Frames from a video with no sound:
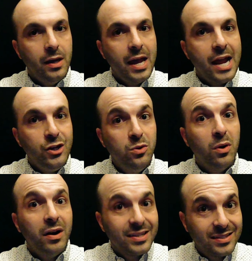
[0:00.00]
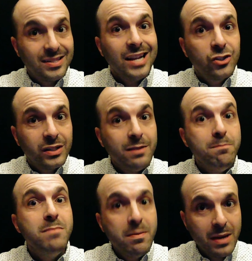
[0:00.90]
And you are essentially
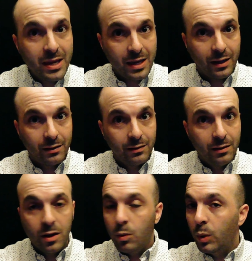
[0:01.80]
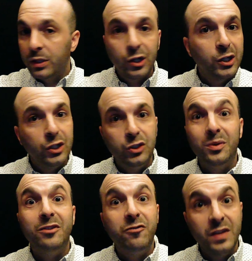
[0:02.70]
mimicking what they're going to do in
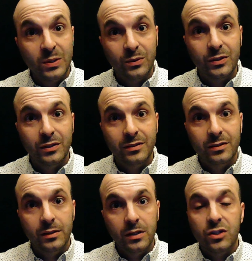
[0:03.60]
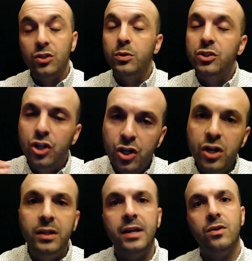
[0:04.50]
the field. So it's
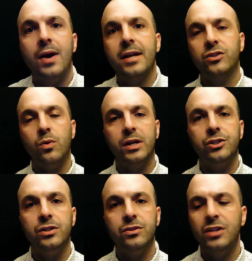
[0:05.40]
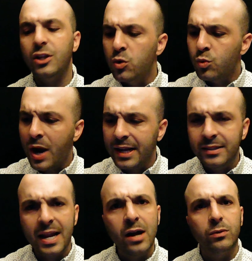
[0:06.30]
good that you ask questions, that you write
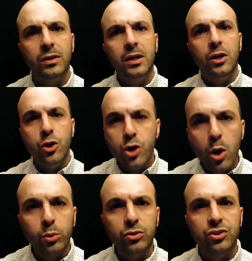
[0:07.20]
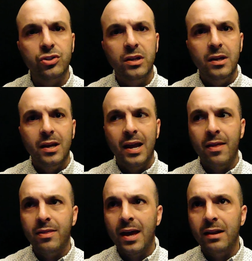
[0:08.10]
down notes,
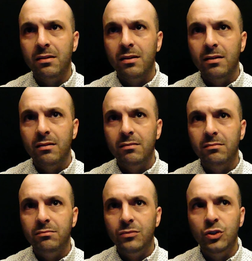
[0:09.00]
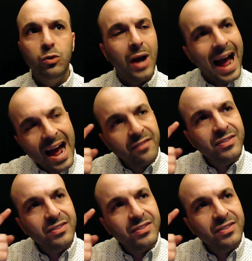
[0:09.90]
and that you have